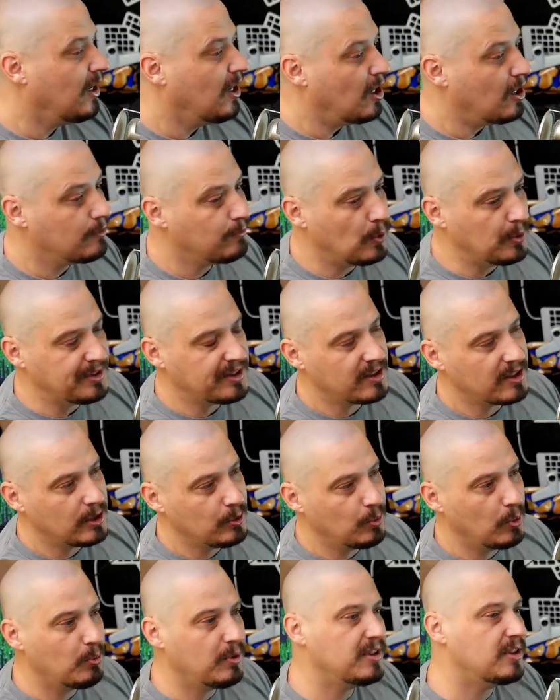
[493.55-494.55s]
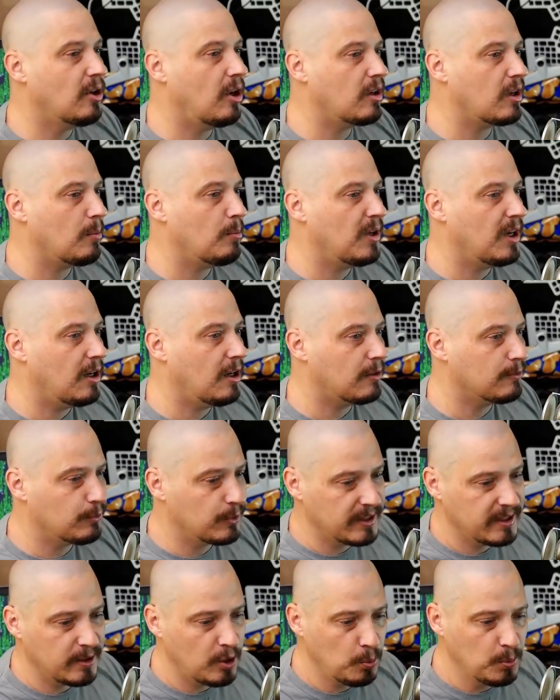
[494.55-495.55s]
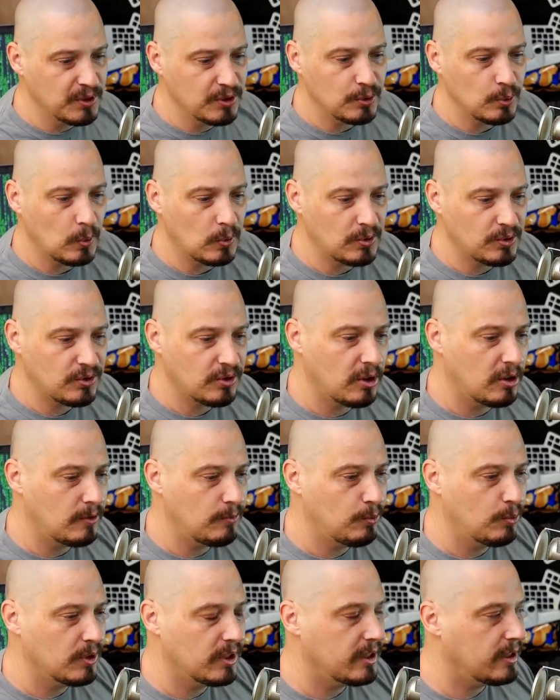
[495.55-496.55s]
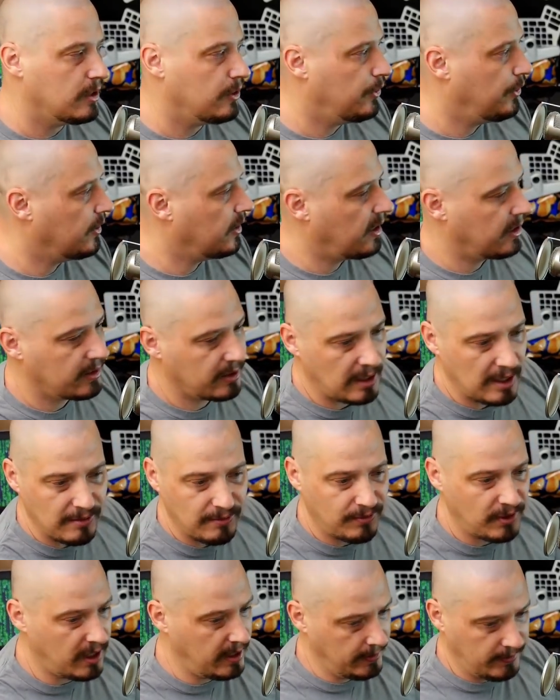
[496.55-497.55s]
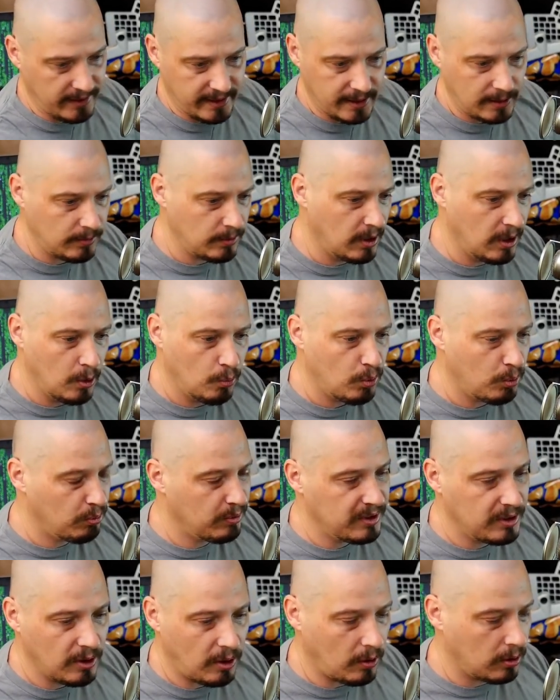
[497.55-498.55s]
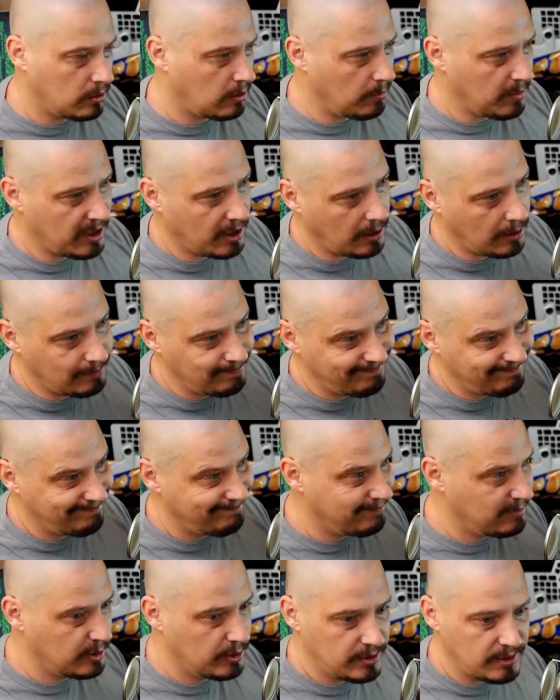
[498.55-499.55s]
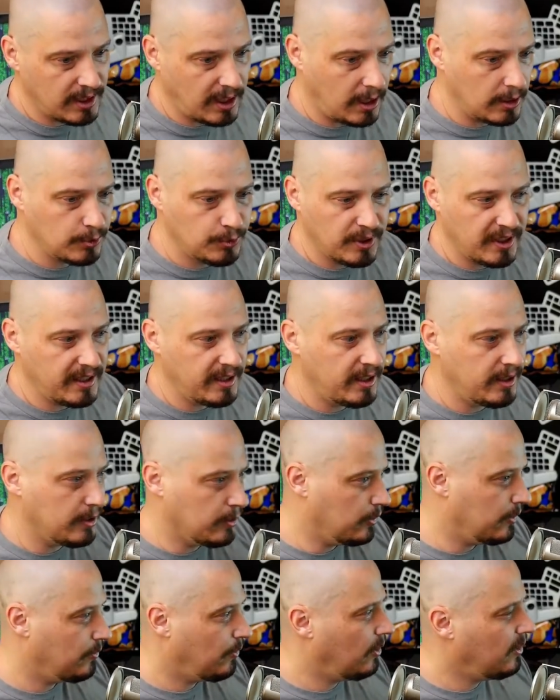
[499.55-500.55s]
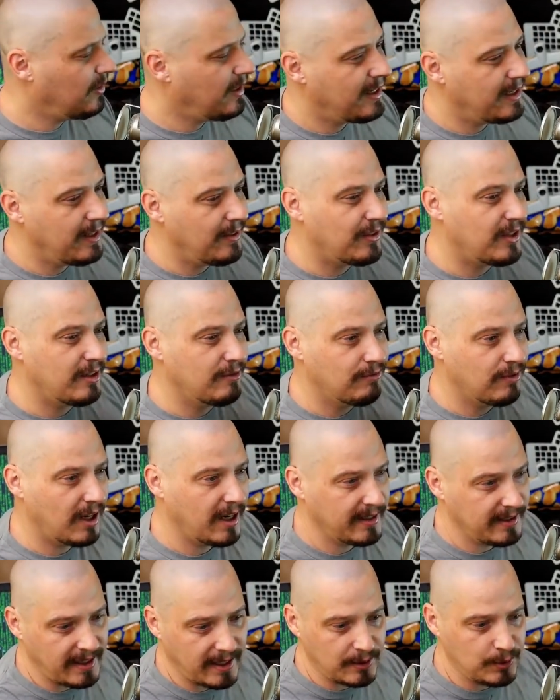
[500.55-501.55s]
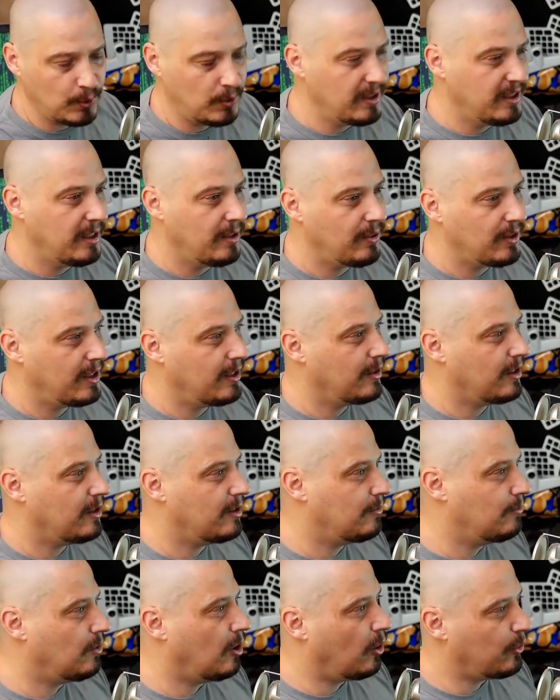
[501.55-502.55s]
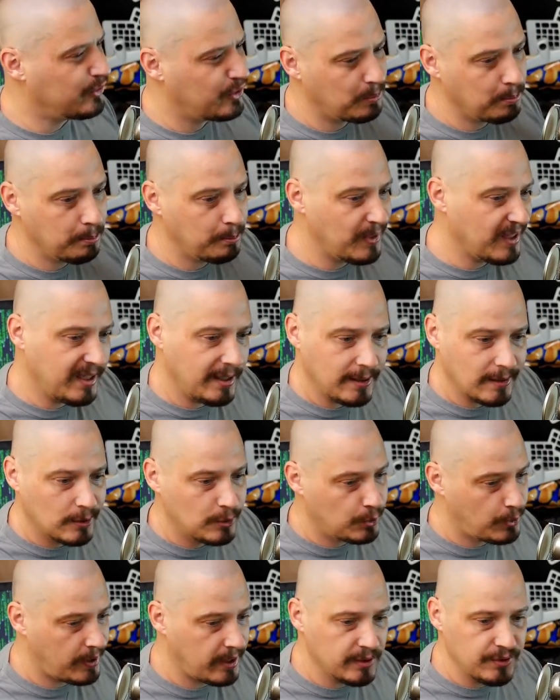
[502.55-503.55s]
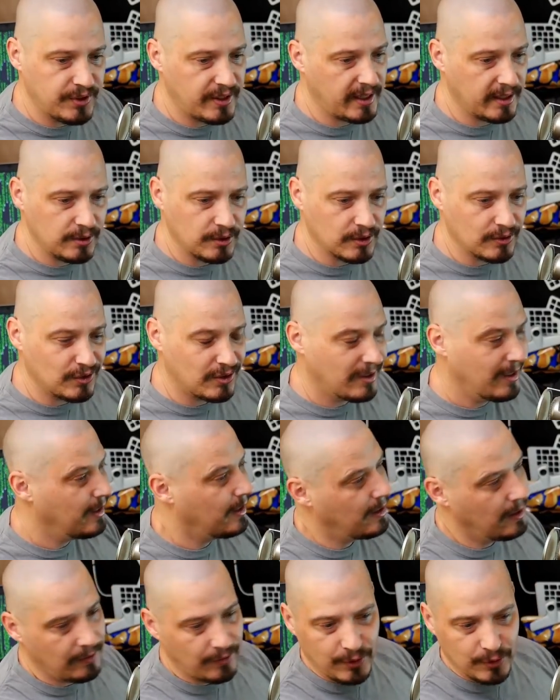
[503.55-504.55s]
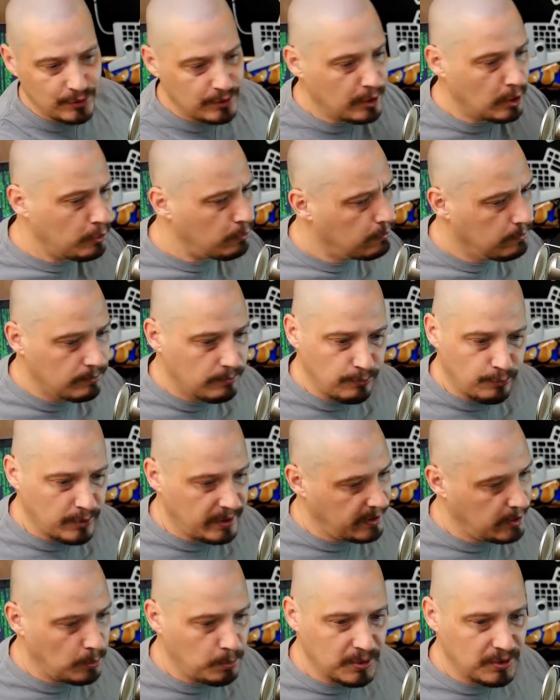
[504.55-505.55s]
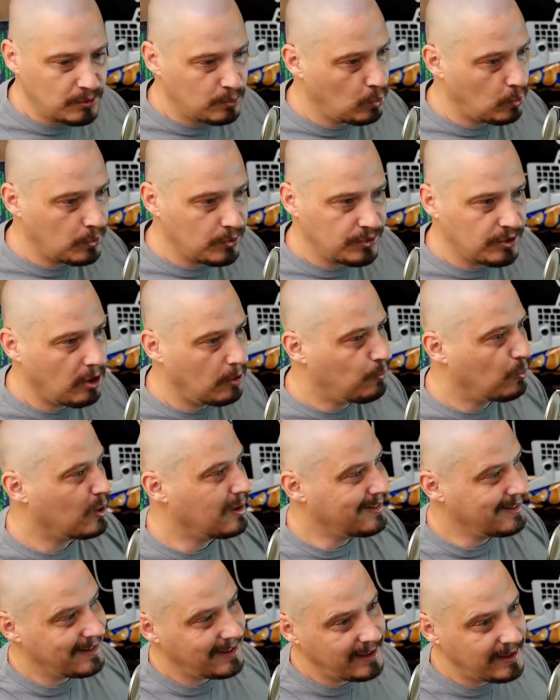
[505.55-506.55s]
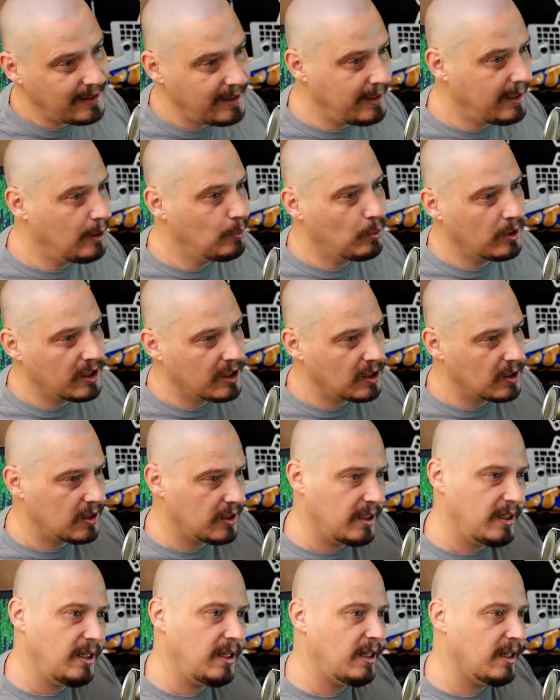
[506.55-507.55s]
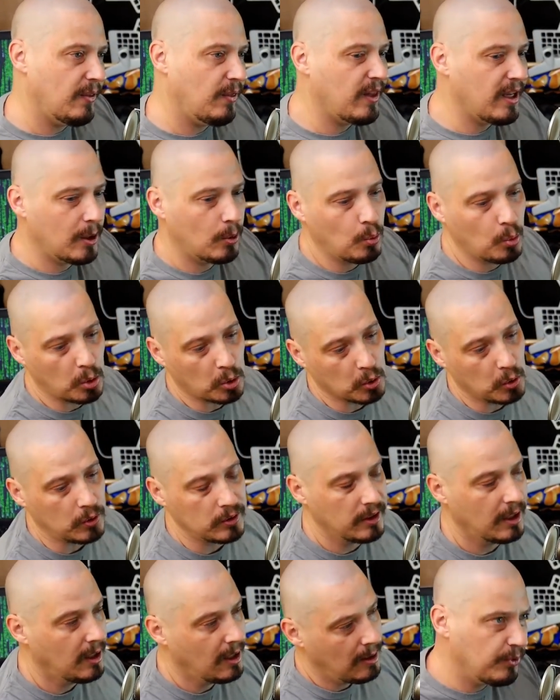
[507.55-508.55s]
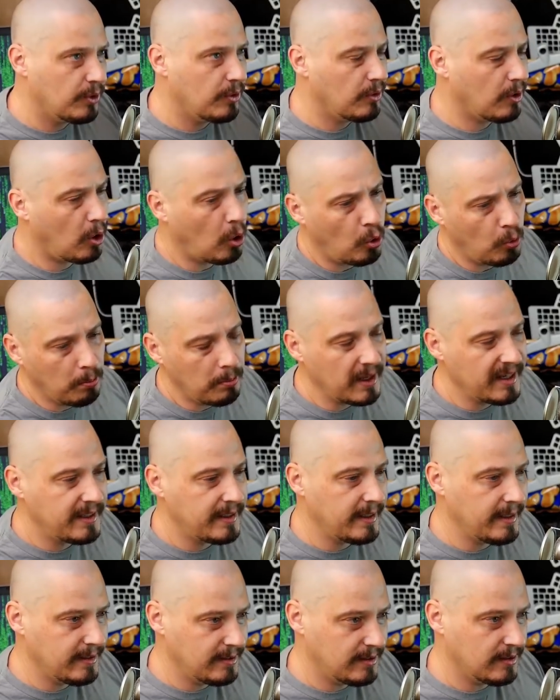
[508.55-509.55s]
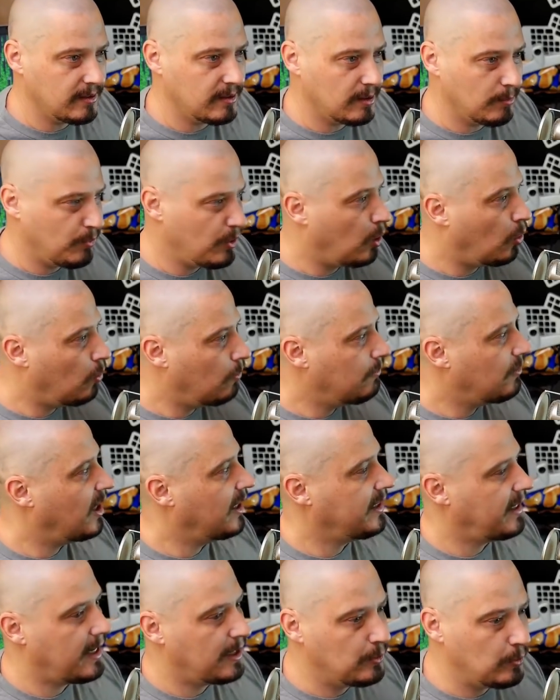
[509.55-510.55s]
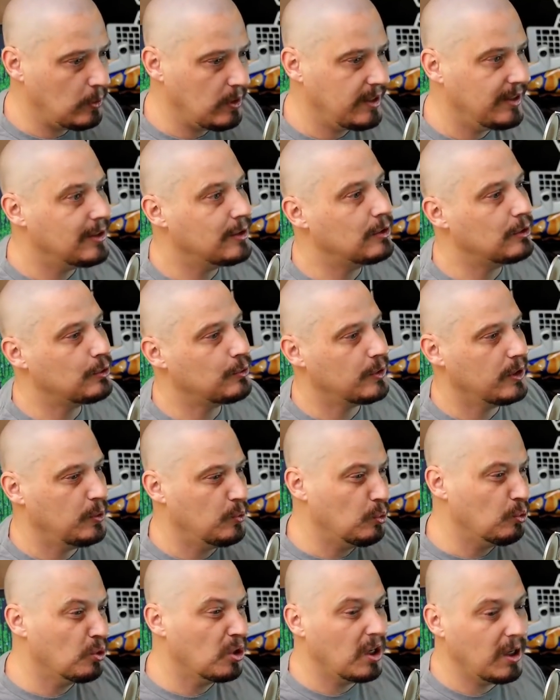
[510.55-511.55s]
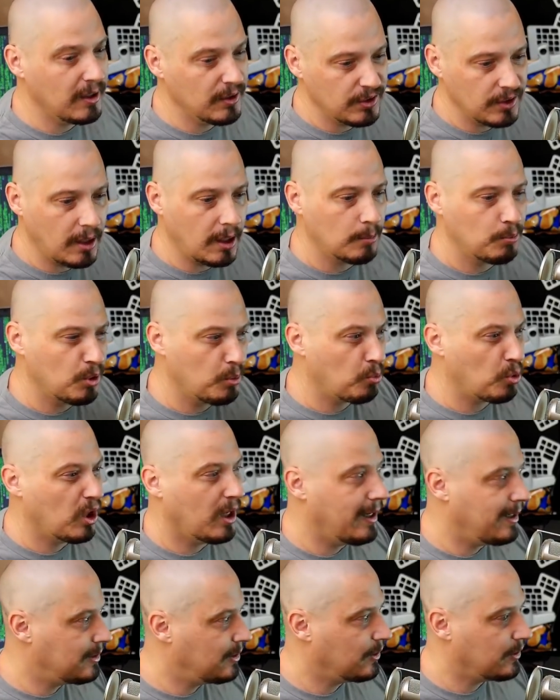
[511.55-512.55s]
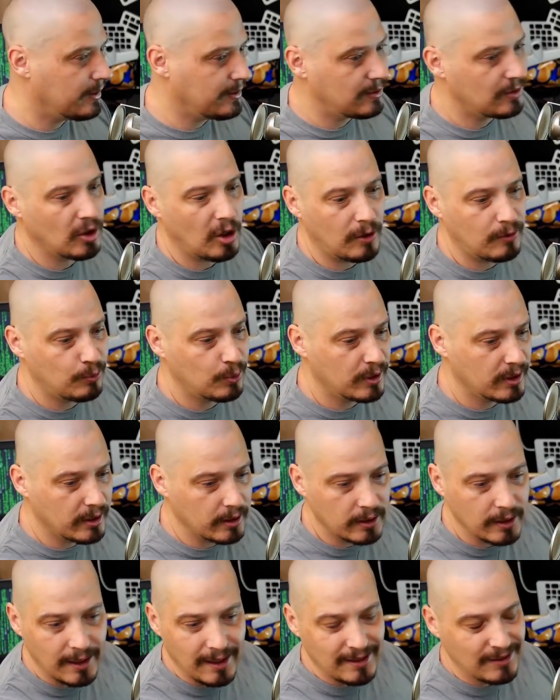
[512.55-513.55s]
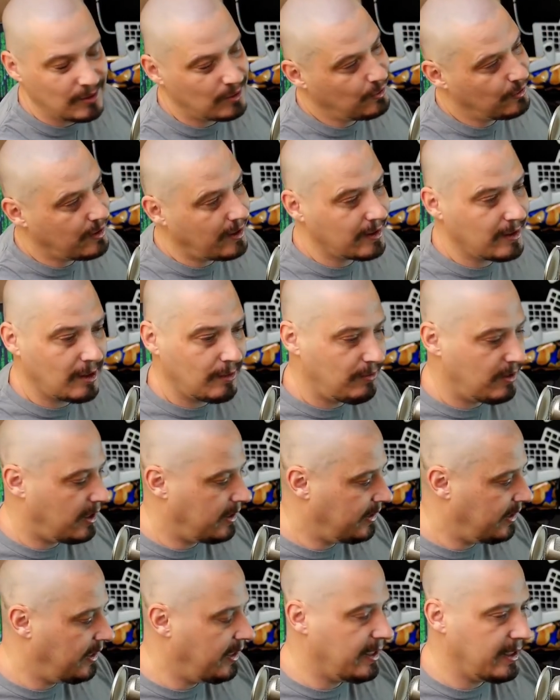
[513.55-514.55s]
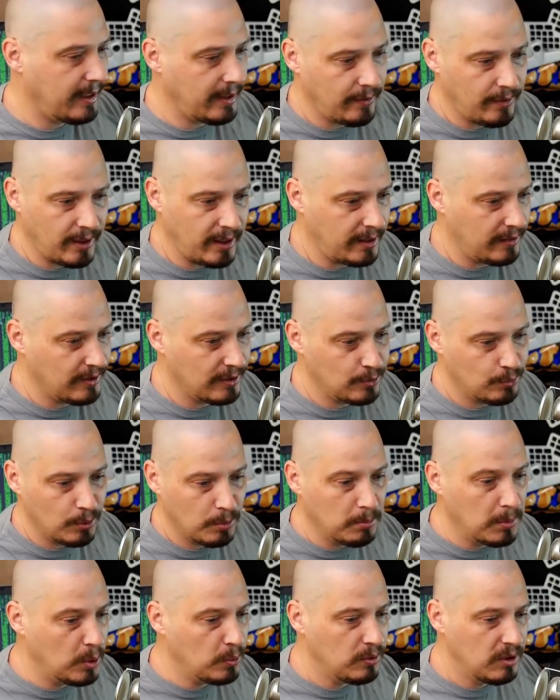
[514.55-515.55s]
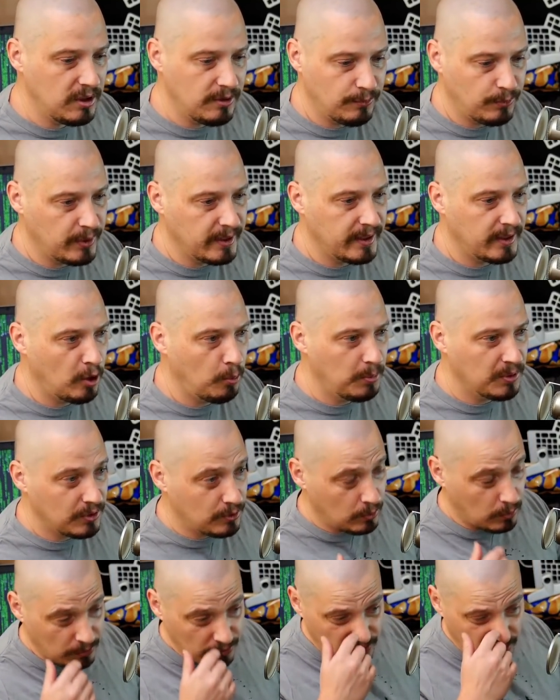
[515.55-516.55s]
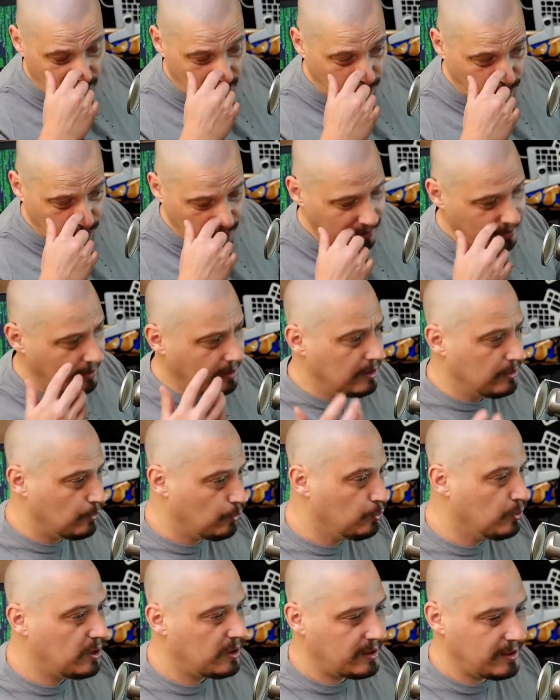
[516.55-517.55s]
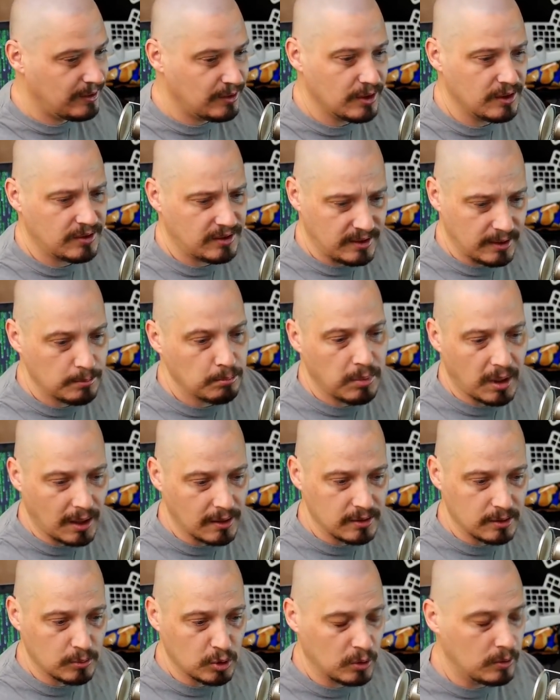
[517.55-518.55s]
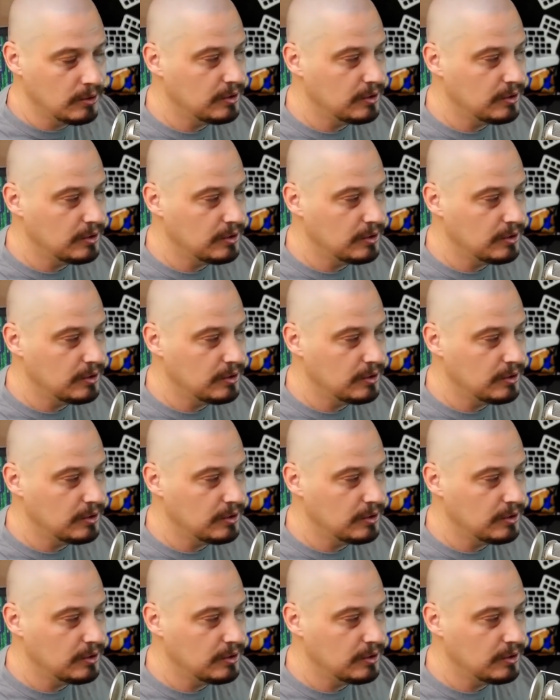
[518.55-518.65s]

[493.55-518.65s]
Unfortunately, when we talk about free and open source software, you're not going to find that. When we talk about stock trading or uh, anything financial, anything that involves bank transactions, there's no free and open source software anywhere in that world. The whole banking system, the whole financial industry runs on proprietary software. So you're not going to find anything that's remotely free and open source software. It's really just impossible.